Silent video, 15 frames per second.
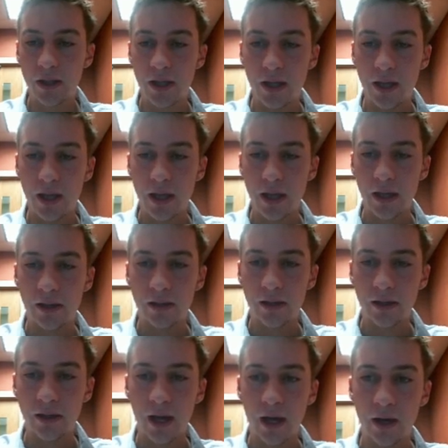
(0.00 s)
And
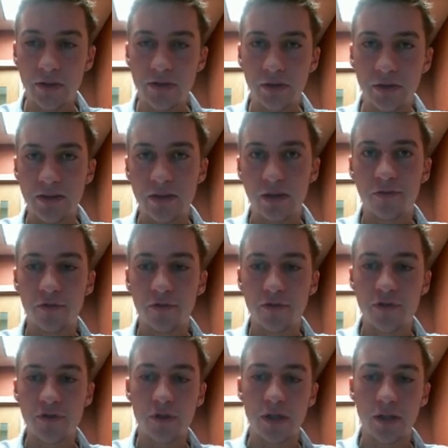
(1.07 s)
I also like to go full
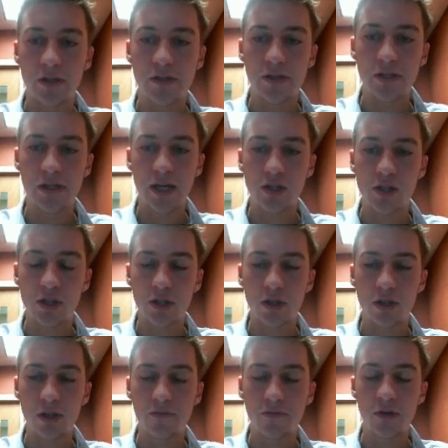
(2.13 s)
screen because it actually,
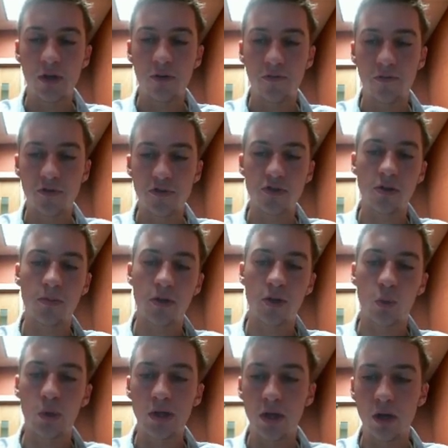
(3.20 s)
if you go full screen on your
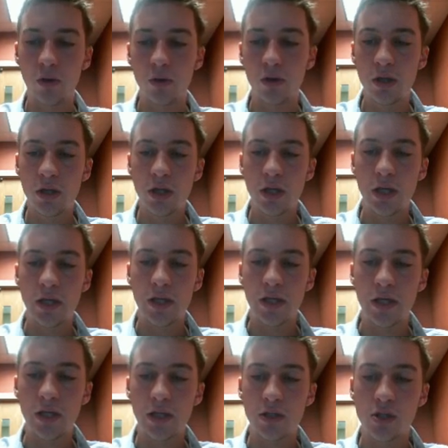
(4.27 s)
window,
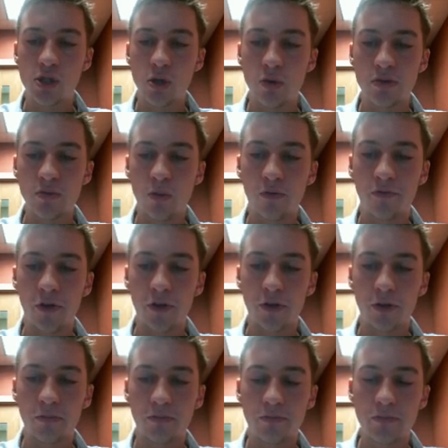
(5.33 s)
it shows more
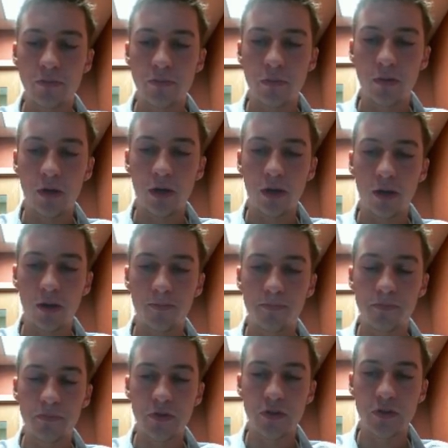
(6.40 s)
volume,
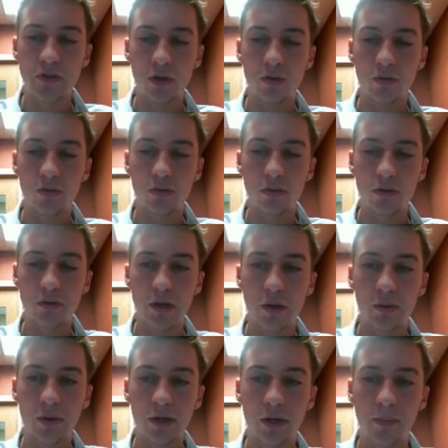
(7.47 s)
so I would
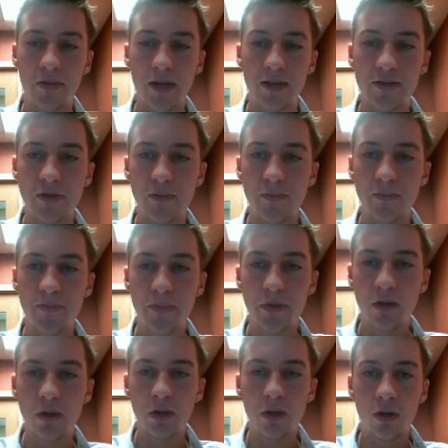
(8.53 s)
recommend that too.
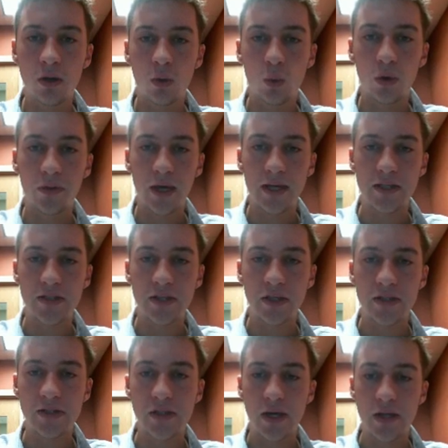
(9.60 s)
One last thing
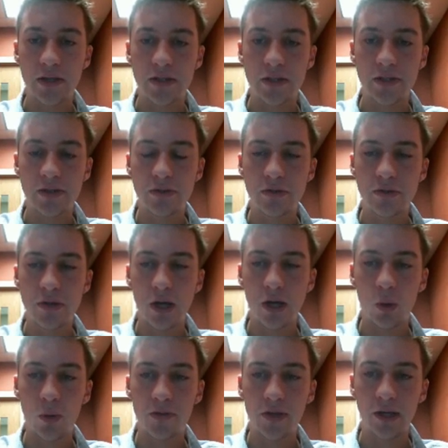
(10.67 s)
is that
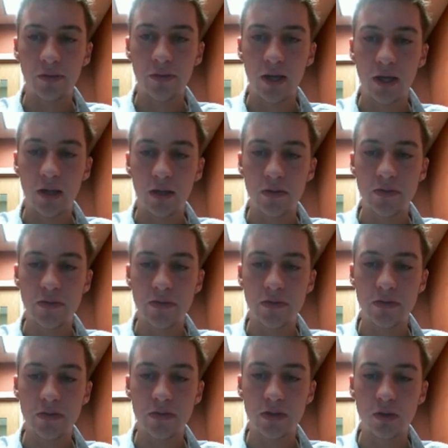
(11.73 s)
one thing that
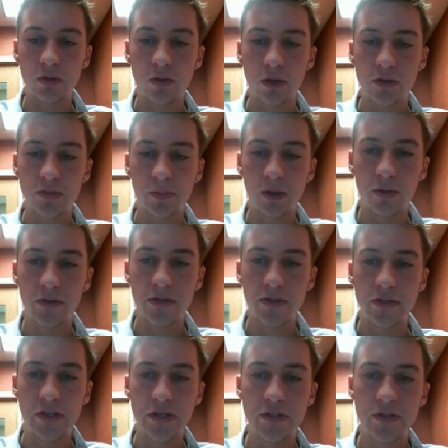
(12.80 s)
you could also play with is
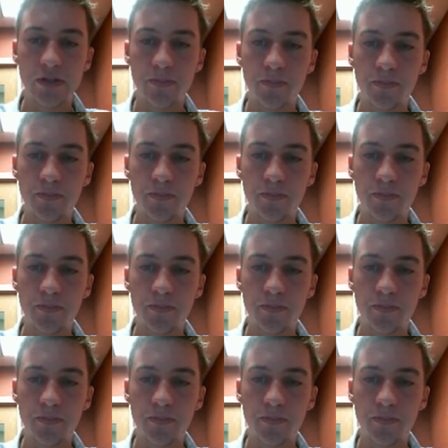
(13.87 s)
this,